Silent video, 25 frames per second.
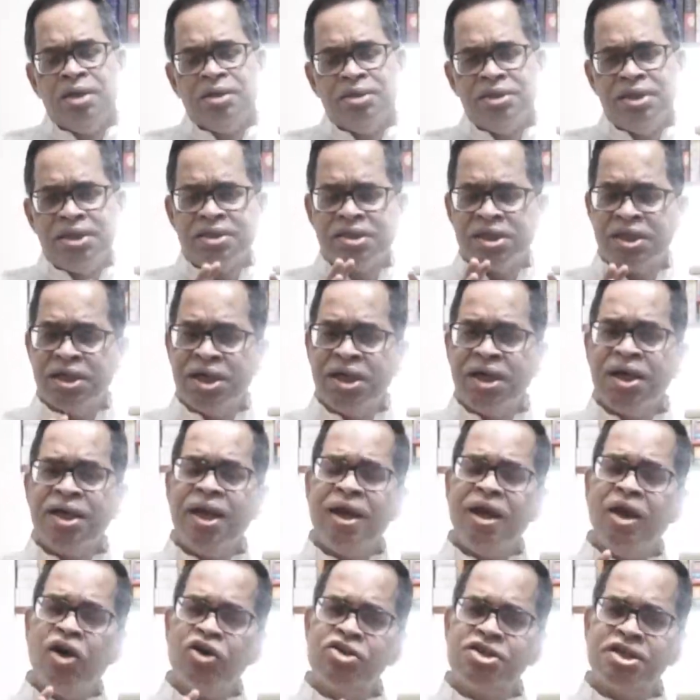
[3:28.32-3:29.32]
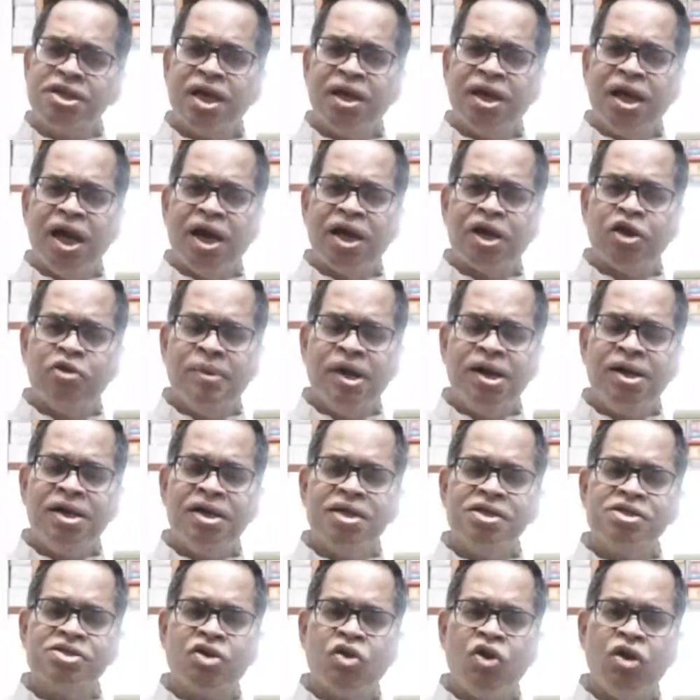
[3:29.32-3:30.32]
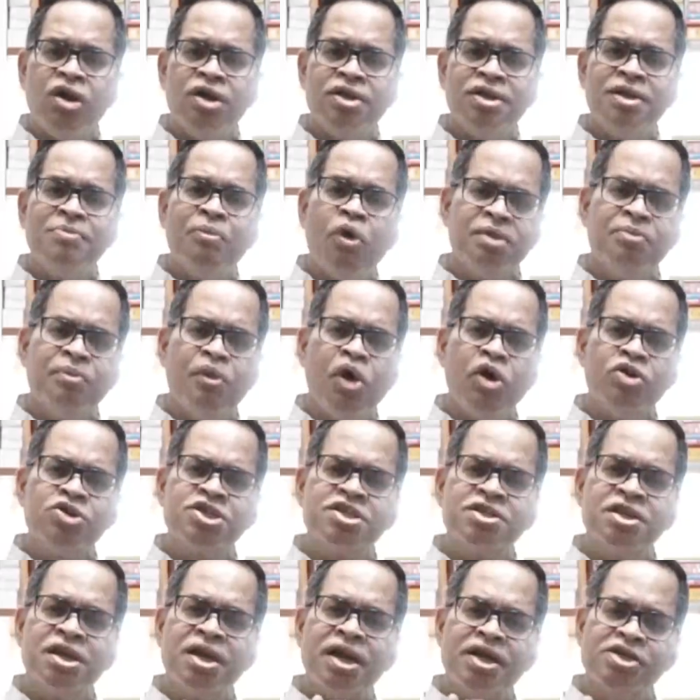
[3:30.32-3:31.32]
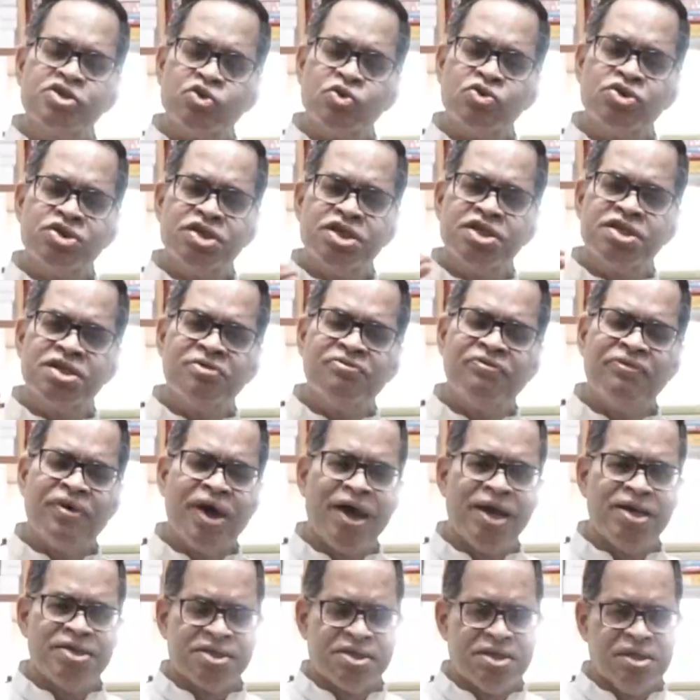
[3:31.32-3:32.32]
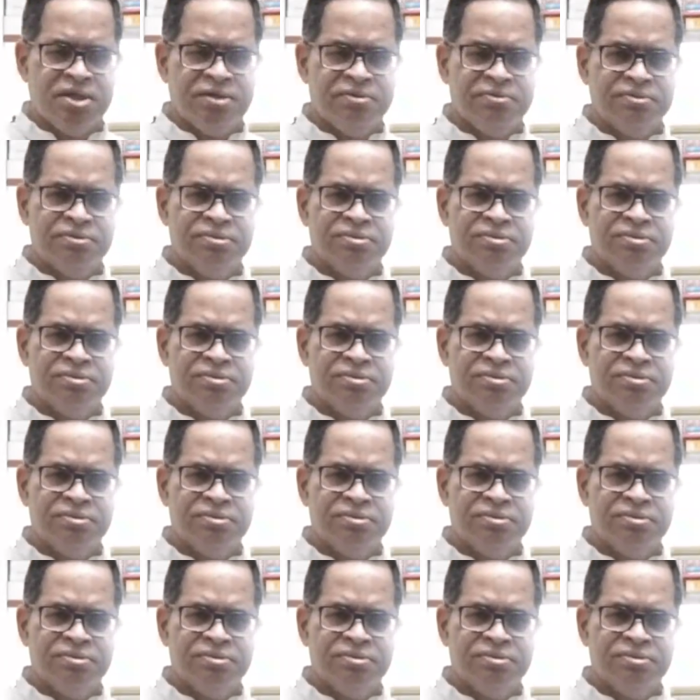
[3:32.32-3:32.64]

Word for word: The third illogical argument is called the monster association fallacy.